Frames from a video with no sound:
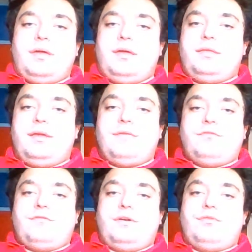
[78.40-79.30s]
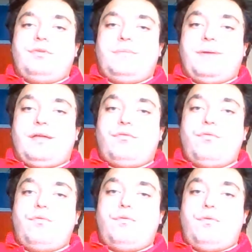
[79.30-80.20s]
and they have to find a way back
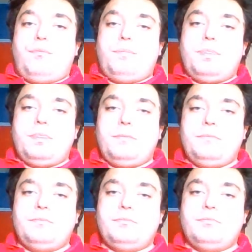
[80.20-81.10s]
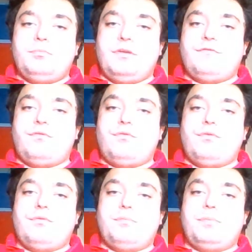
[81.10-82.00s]
home
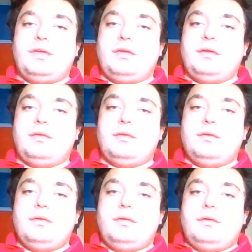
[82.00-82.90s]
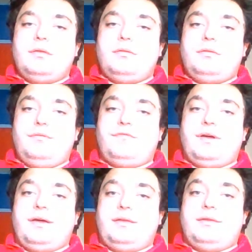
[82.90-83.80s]
before being
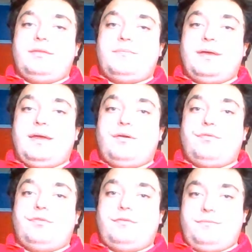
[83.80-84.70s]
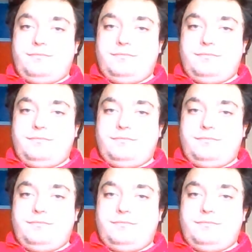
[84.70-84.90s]
confined in the pound.